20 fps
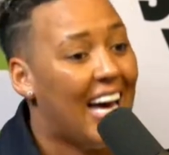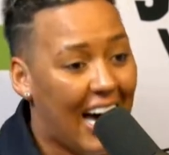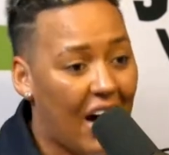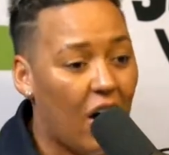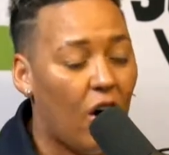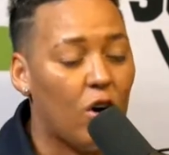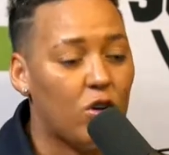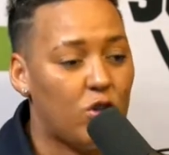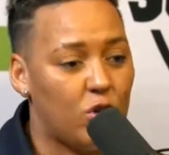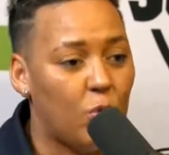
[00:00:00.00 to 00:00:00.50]
at
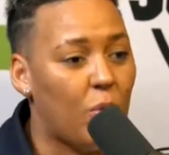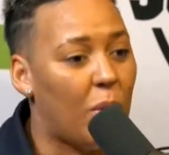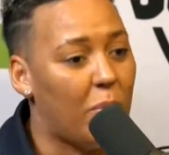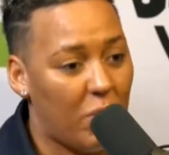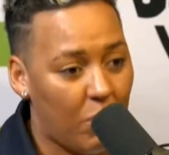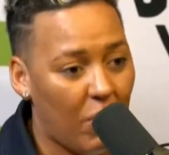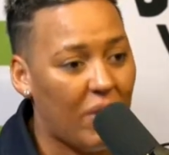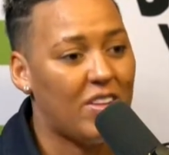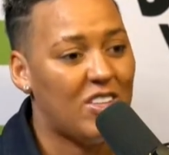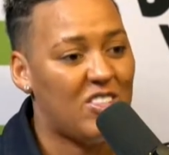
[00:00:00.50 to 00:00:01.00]
Arsenal when we
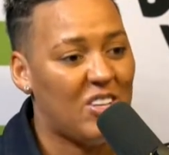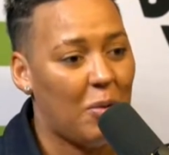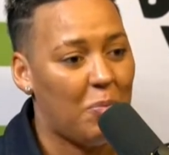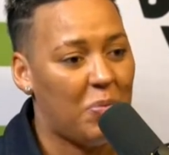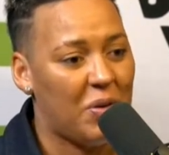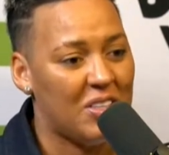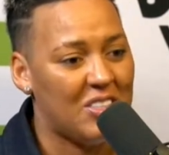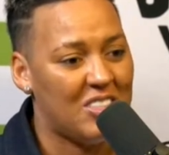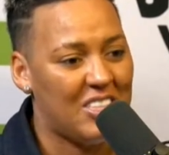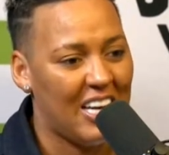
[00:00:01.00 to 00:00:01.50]
won the
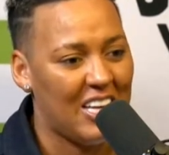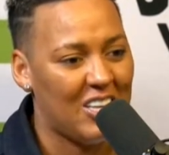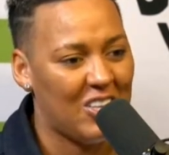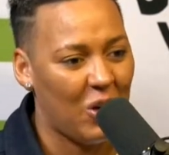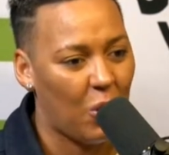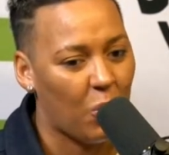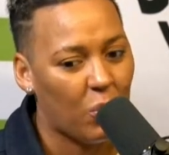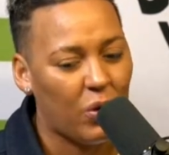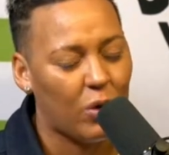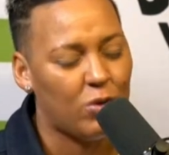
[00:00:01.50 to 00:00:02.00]
Champions League, you
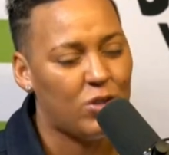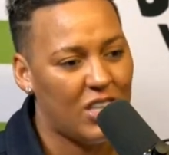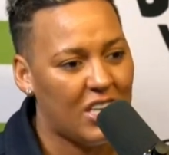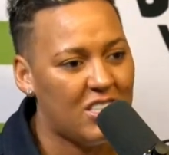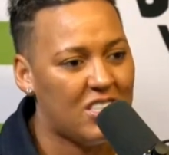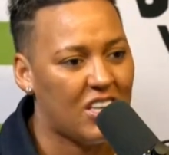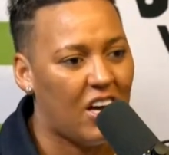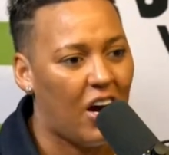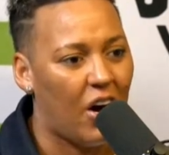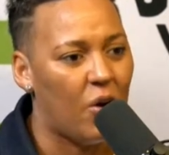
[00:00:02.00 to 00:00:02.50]
know, all those
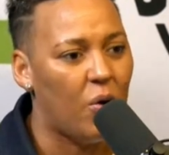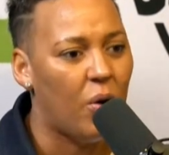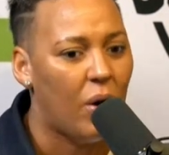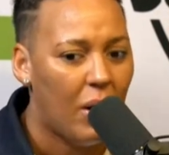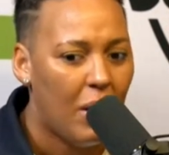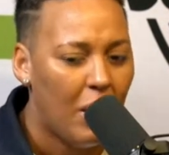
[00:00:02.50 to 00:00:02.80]
years ago.